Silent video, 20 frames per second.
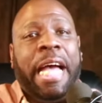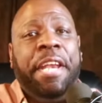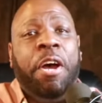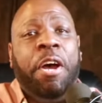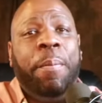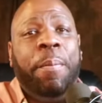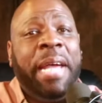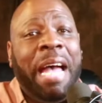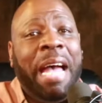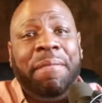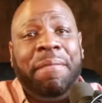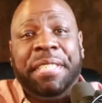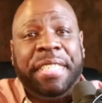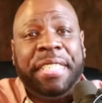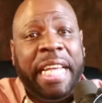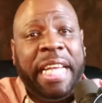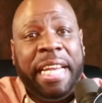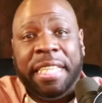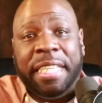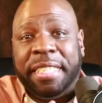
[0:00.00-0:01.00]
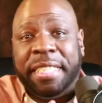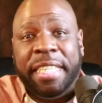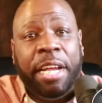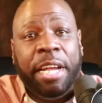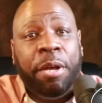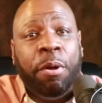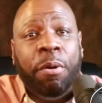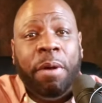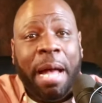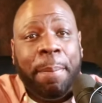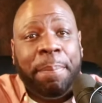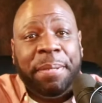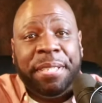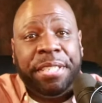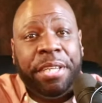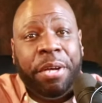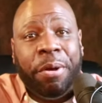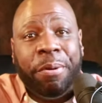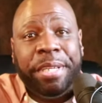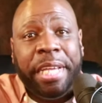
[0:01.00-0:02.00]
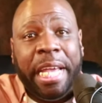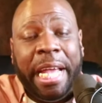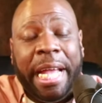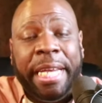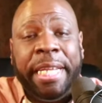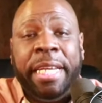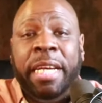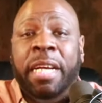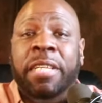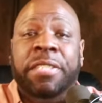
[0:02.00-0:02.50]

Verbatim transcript: I know we haven't seen a single episode yet,